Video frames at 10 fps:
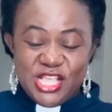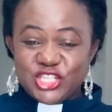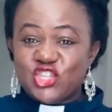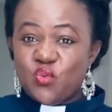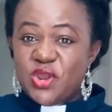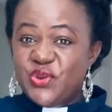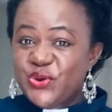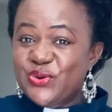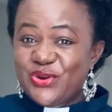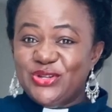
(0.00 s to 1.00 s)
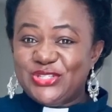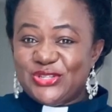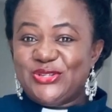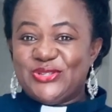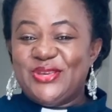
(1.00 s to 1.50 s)
So when you do not
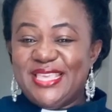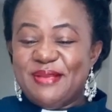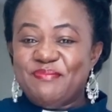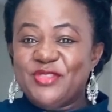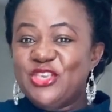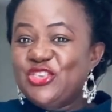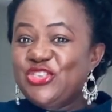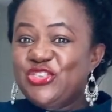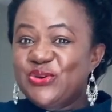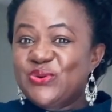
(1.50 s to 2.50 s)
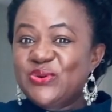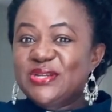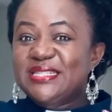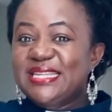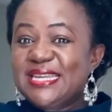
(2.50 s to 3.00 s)
talk to him, you
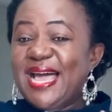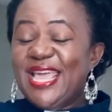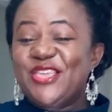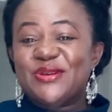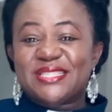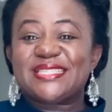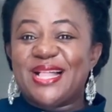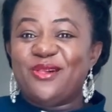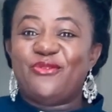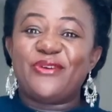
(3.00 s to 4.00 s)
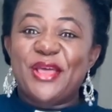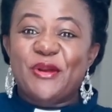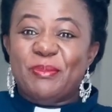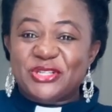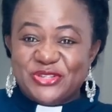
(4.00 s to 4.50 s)
deny yourself an
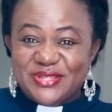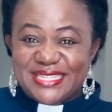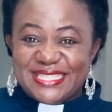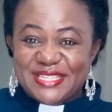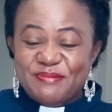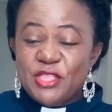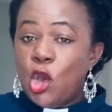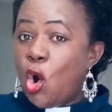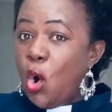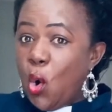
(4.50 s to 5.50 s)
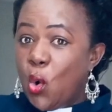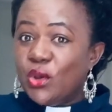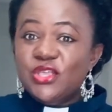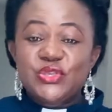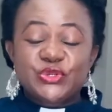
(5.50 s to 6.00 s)
opportunity
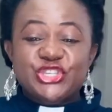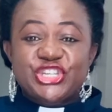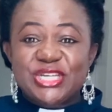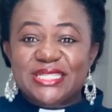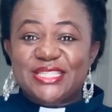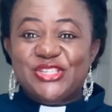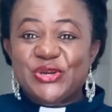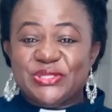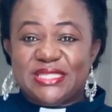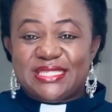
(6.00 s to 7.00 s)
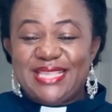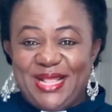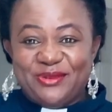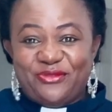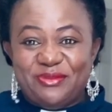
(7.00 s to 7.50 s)
or you cheat
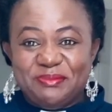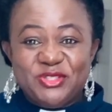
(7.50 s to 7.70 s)
yourself.